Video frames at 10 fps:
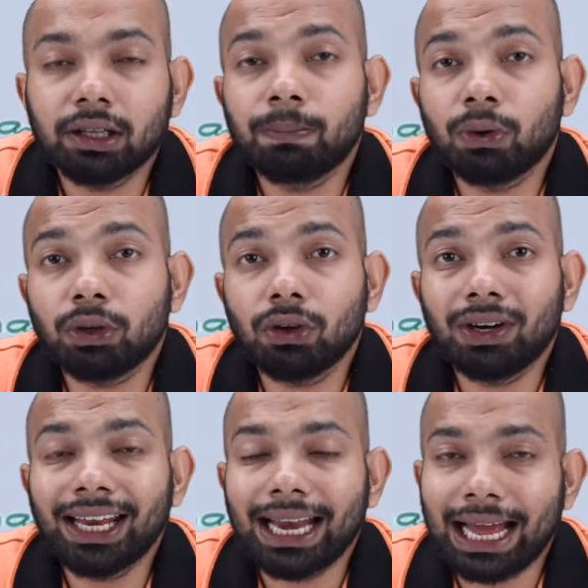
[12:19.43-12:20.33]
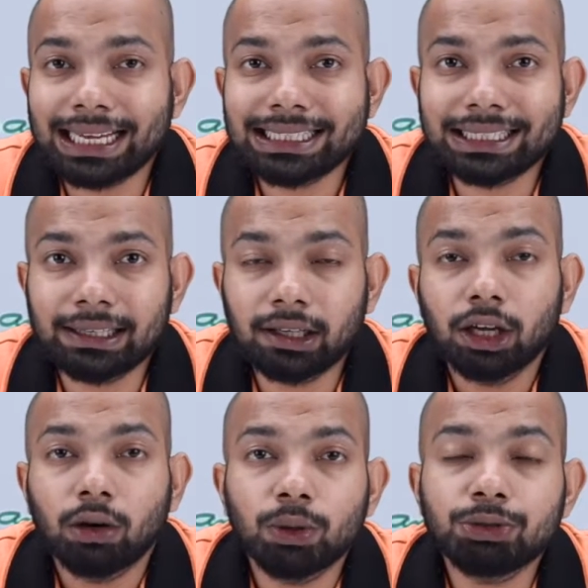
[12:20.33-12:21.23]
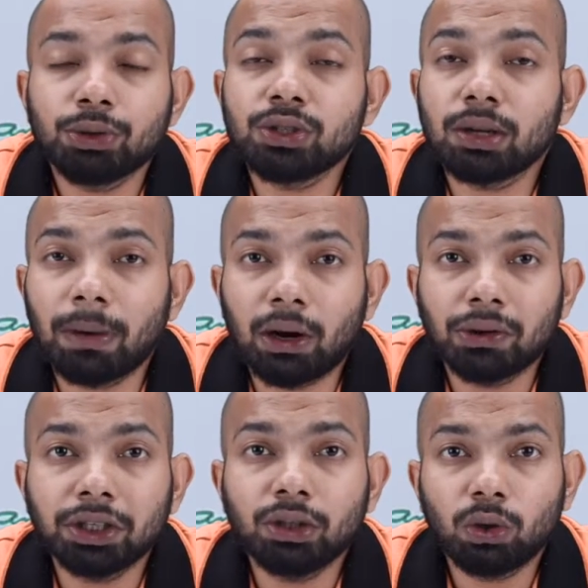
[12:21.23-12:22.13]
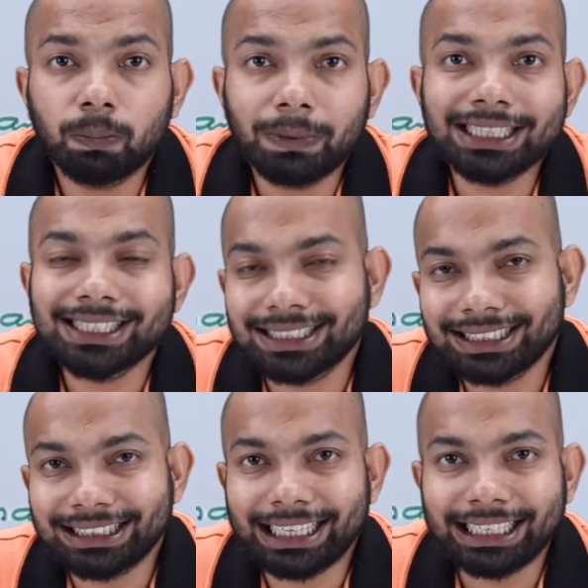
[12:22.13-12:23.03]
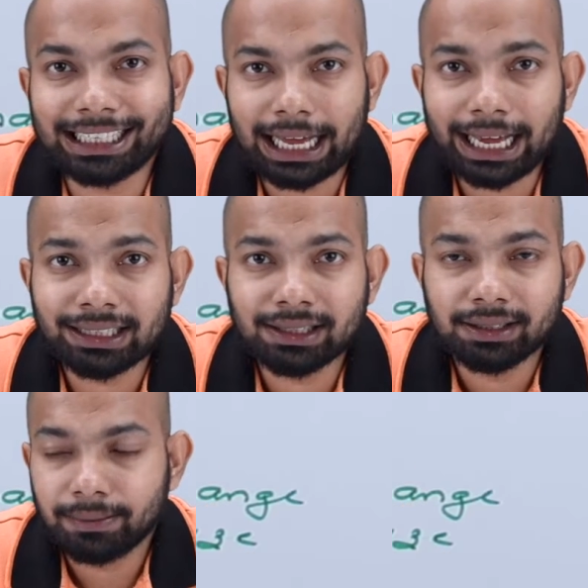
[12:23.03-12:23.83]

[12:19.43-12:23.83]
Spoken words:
they procured an asset which was amounting to rupees 10 lakhs.